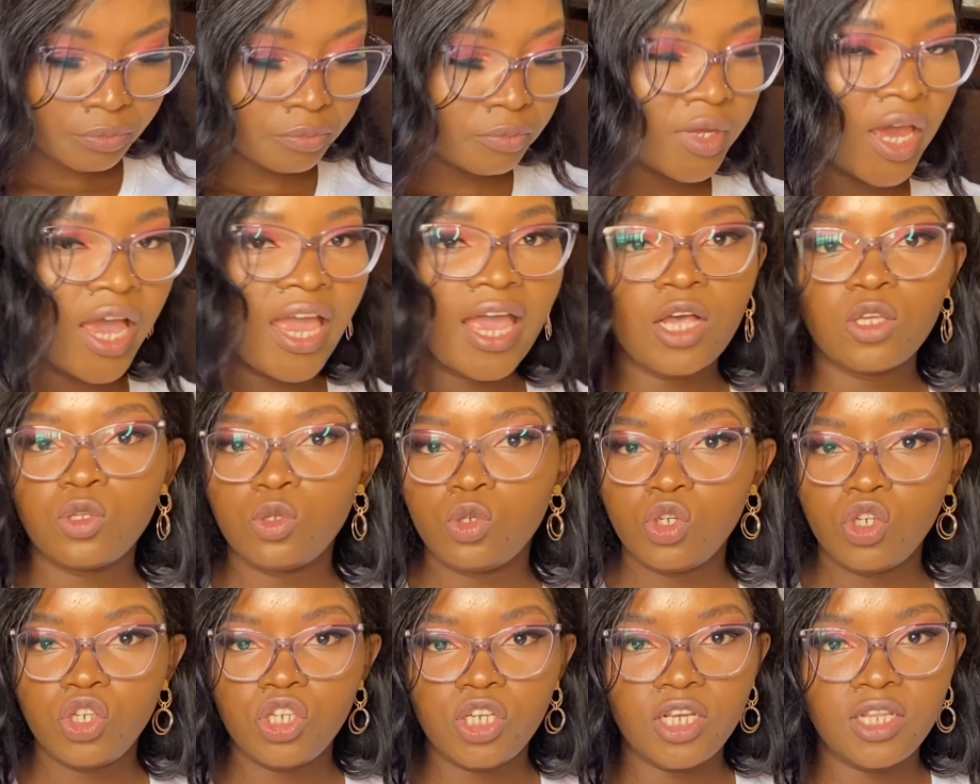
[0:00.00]
I
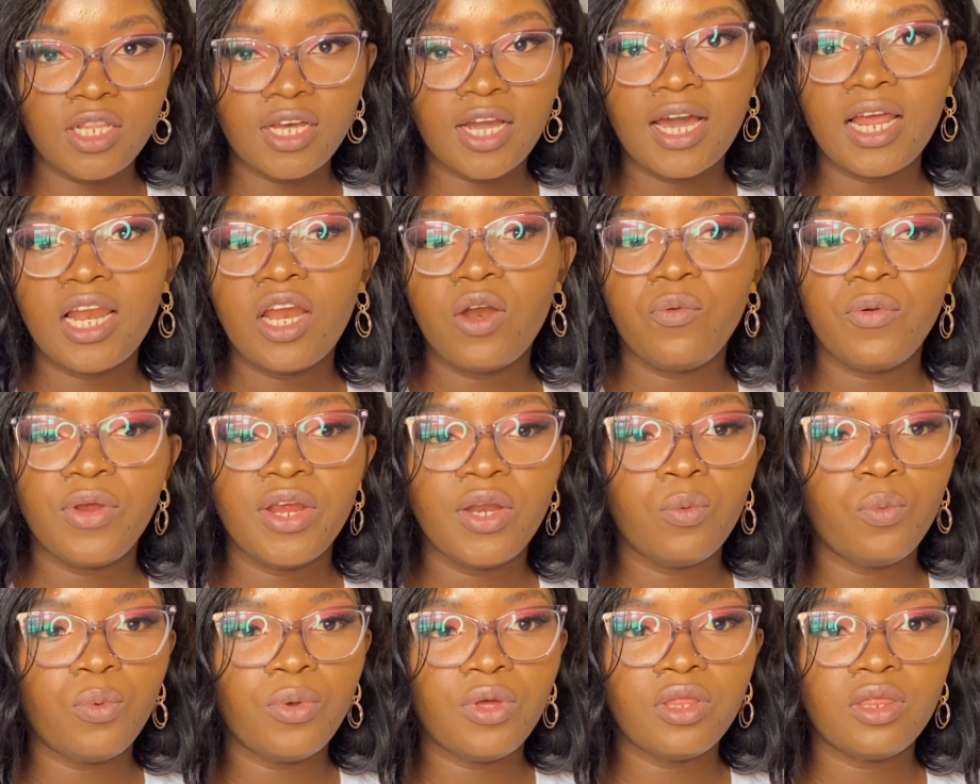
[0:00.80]
associate the color red
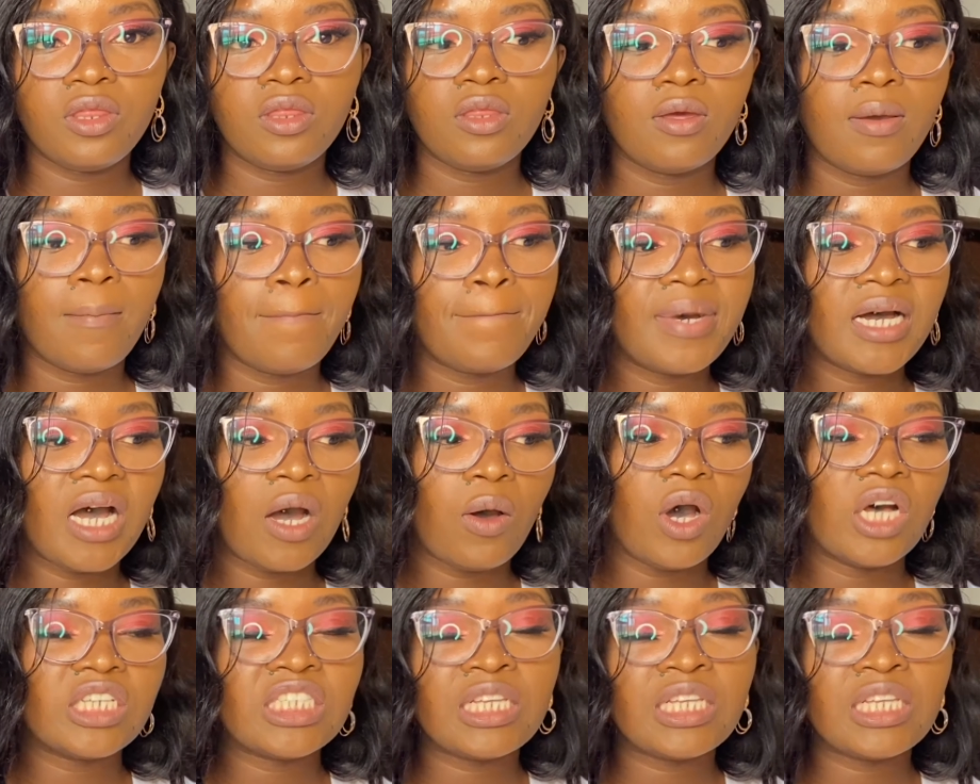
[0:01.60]
with power.